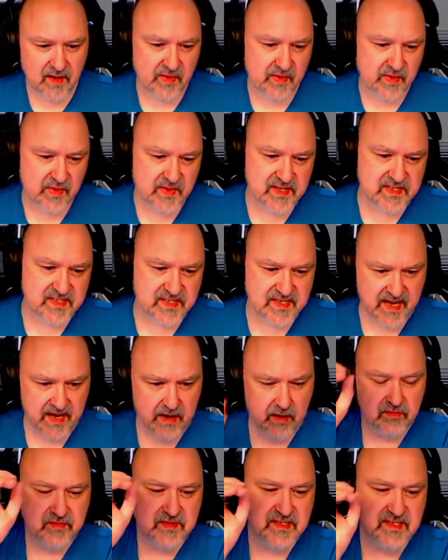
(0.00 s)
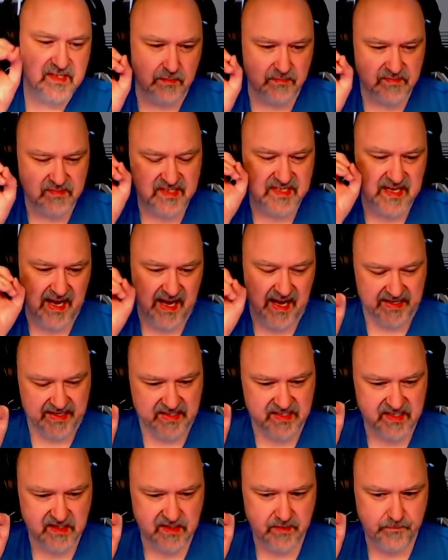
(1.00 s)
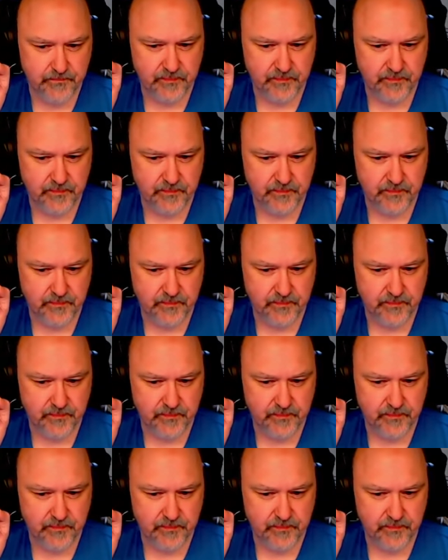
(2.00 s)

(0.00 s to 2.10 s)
This now sums to 8.